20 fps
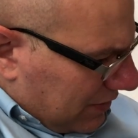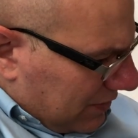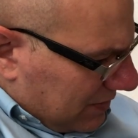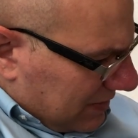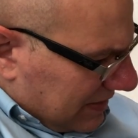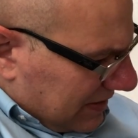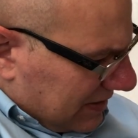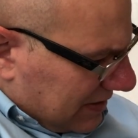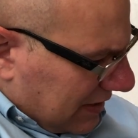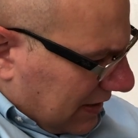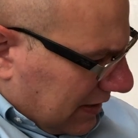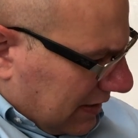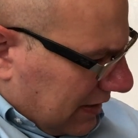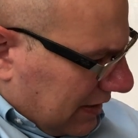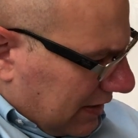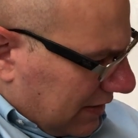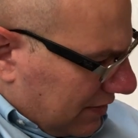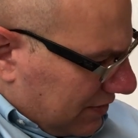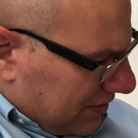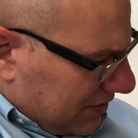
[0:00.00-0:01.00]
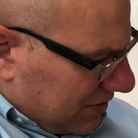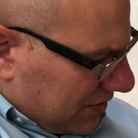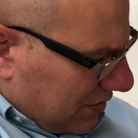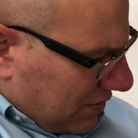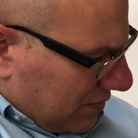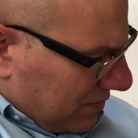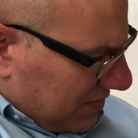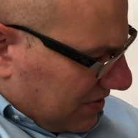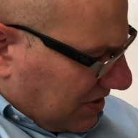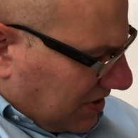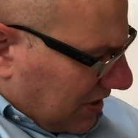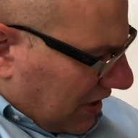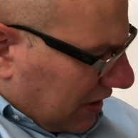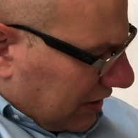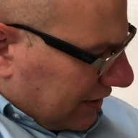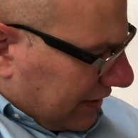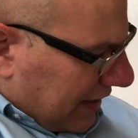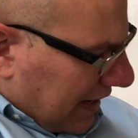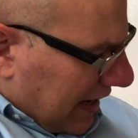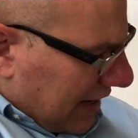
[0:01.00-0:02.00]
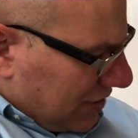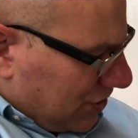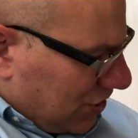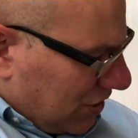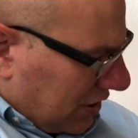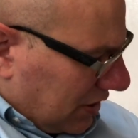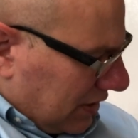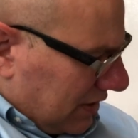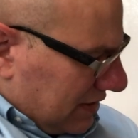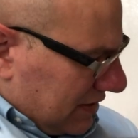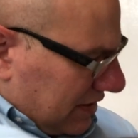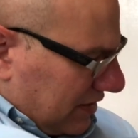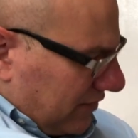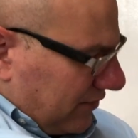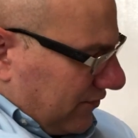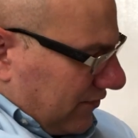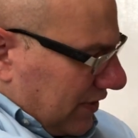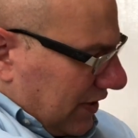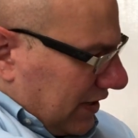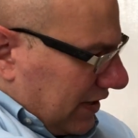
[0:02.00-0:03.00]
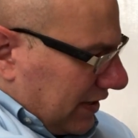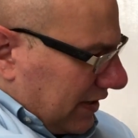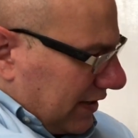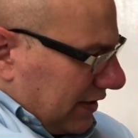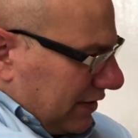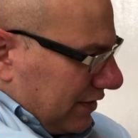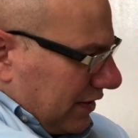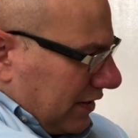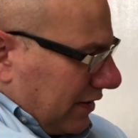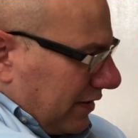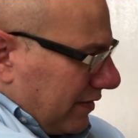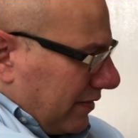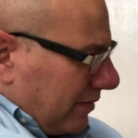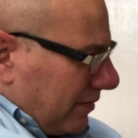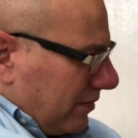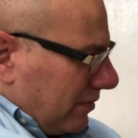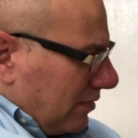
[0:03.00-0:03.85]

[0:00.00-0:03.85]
use this technique, I'll just go solid hatching instead of fading it there.